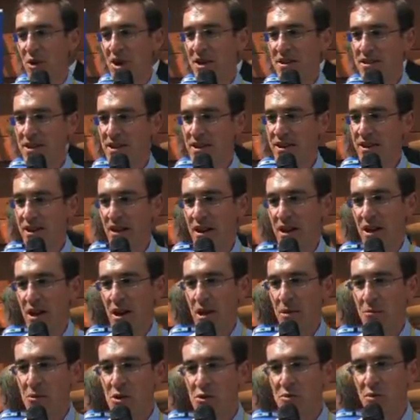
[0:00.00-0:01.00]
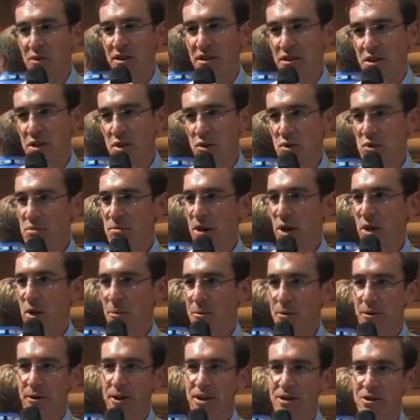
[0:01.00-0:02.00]
branding, but when it's used by
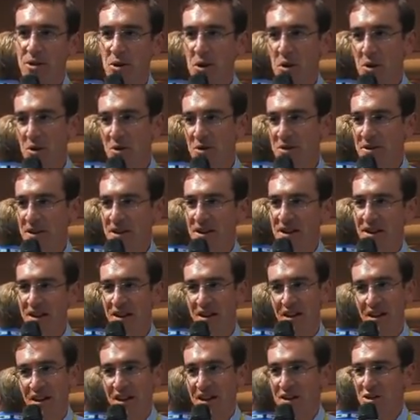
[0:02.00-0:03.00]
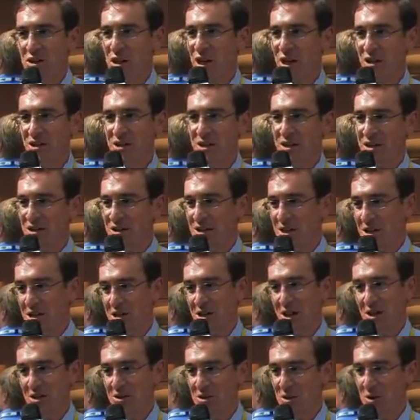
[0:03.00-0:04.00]
operators, they change it, they
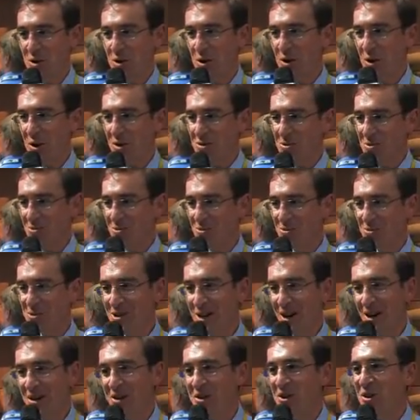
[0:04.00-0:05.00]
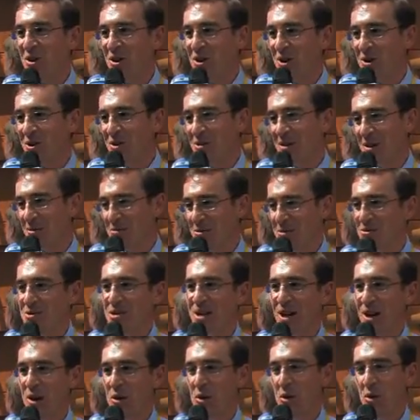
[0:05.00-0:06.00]
change the color to put their color, they put
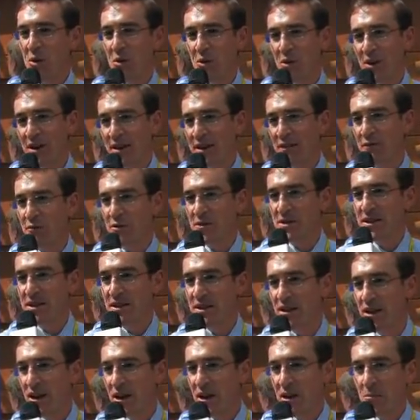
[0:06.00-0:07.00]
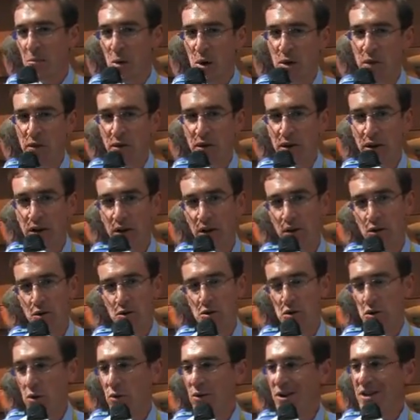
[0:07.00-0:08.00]
their logo and everything. But the, the
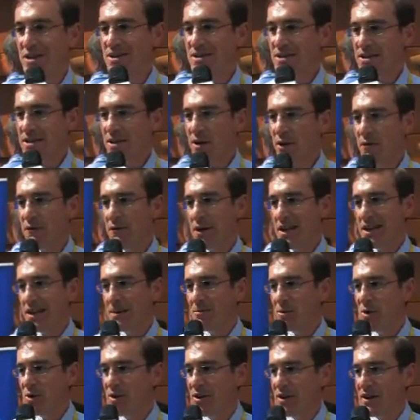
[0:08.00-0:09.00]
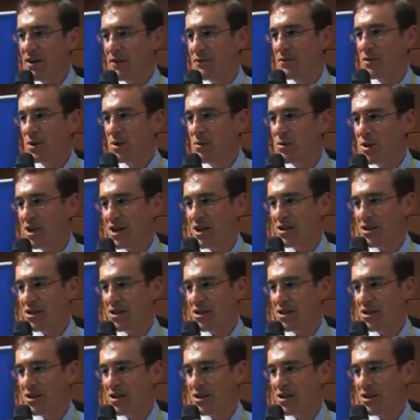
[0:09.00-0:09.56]
tool is available, and after we